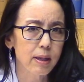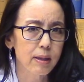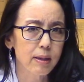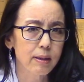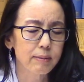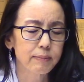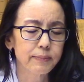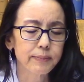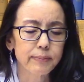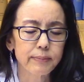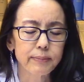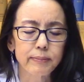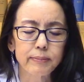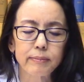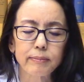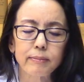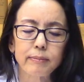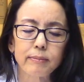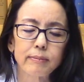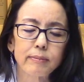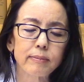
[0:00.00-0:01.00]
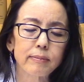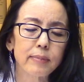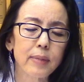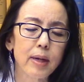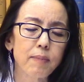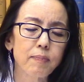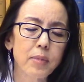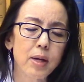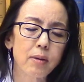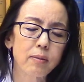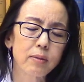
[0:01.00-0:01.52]

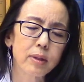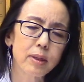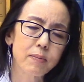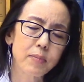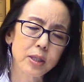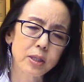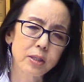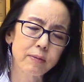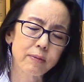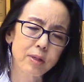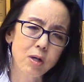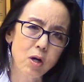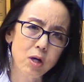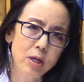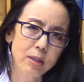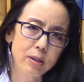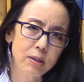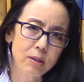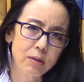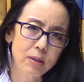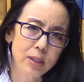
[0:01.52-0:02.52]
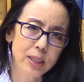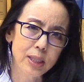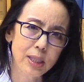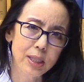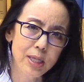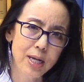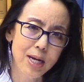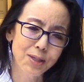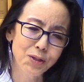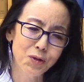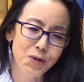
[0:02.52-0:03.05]
I'm not really much of an artist, so this is
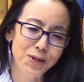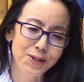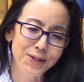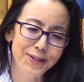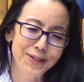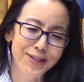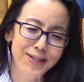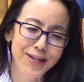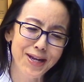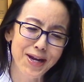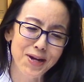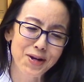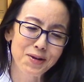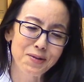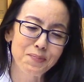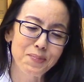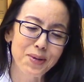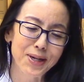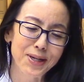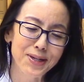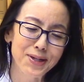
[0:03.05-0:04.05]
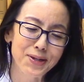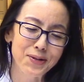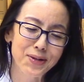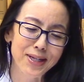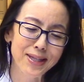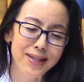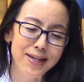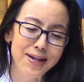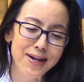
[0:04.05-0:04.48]
not drawn to scale, but you get the